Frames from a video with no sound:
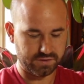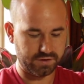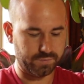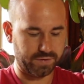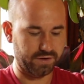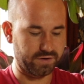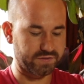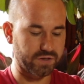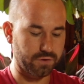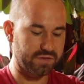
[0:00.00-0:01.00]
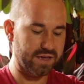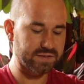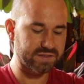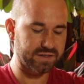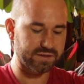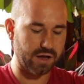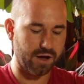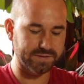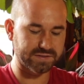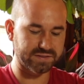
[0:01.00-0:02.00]
Oh my goodness. So they
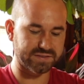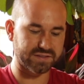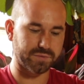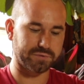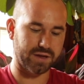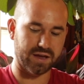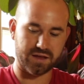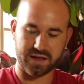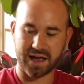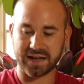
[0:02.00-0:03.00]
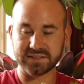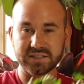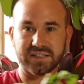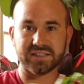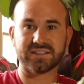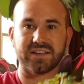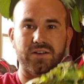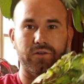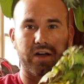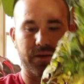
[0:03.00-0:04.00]
obviously send the plant as is. They
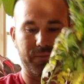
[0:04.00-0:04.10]
don't cut